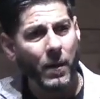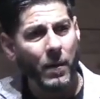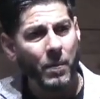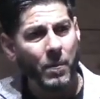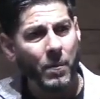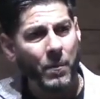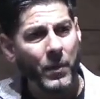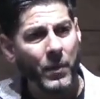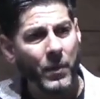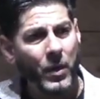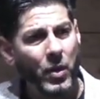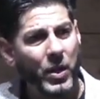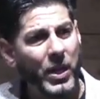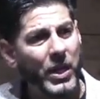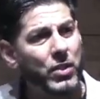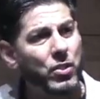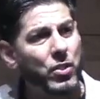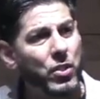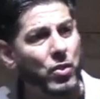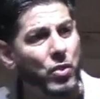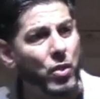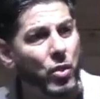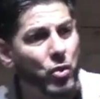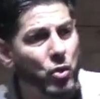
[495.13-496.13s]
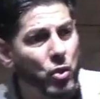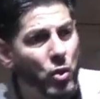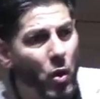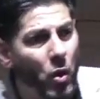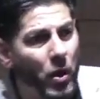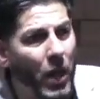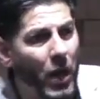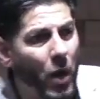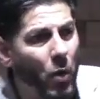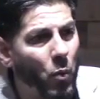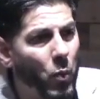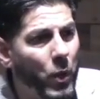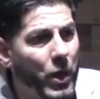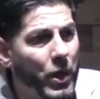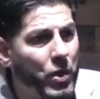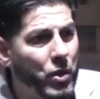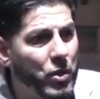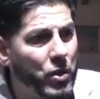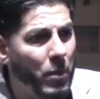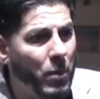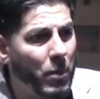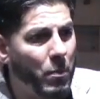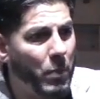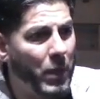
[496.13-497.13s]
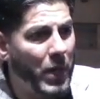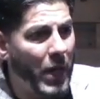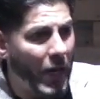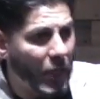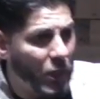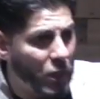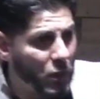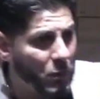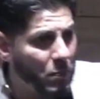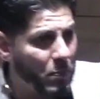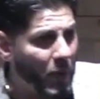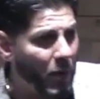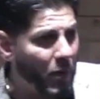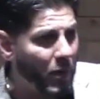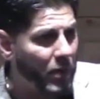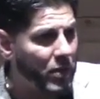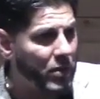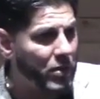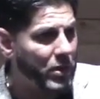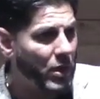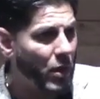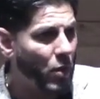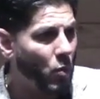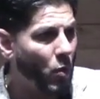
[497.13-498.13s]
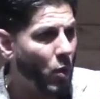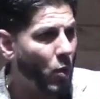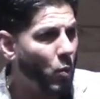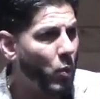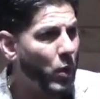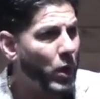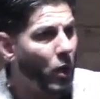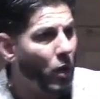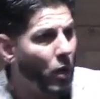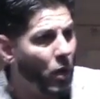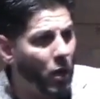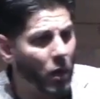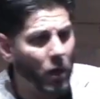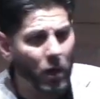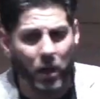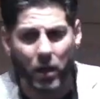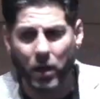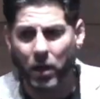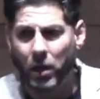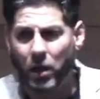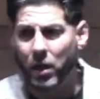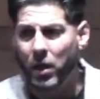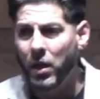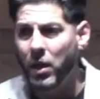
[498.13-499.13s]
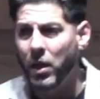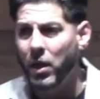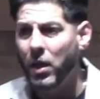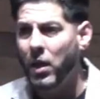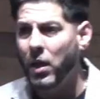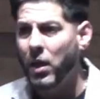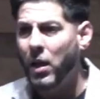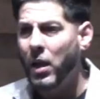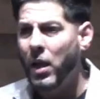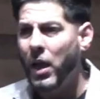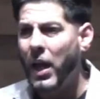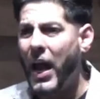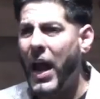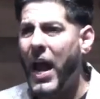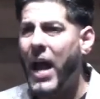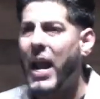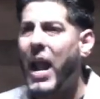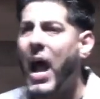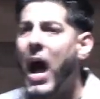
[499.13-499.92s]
But this is the joy that we should be experiencing when we look at how